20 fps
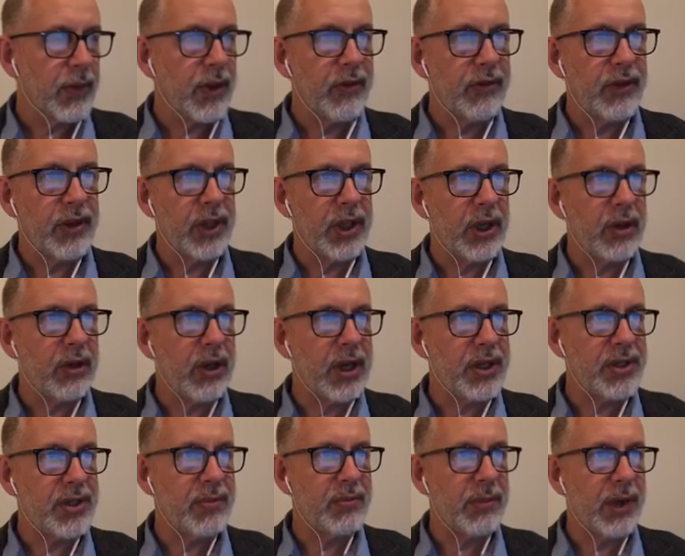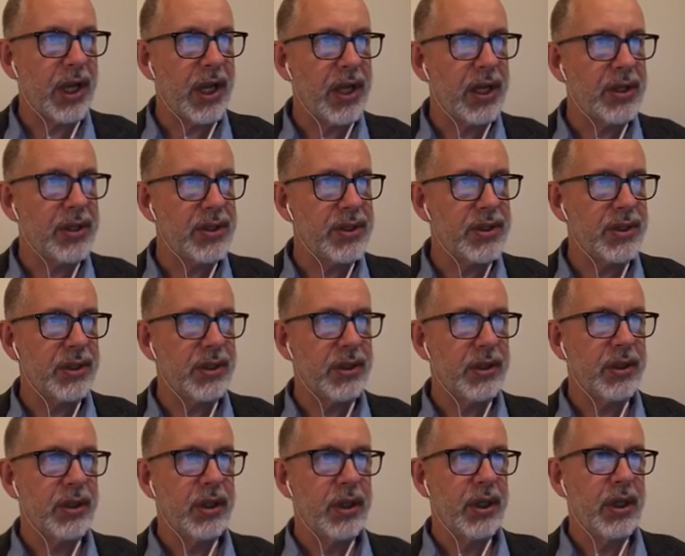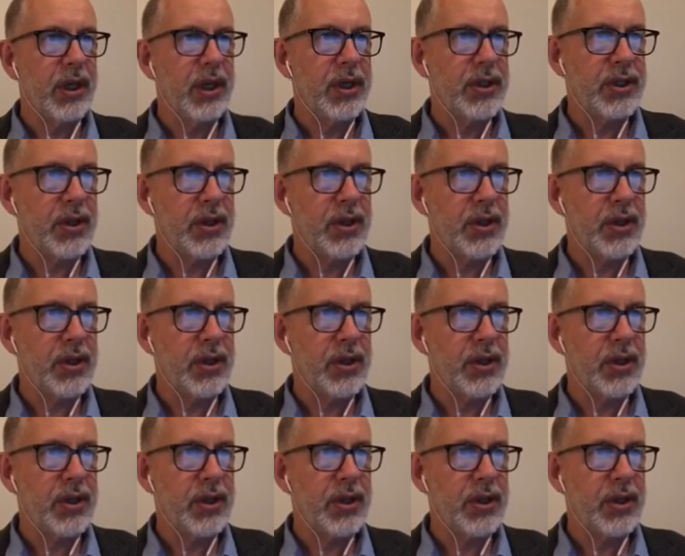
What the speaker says: Video lesson plans. So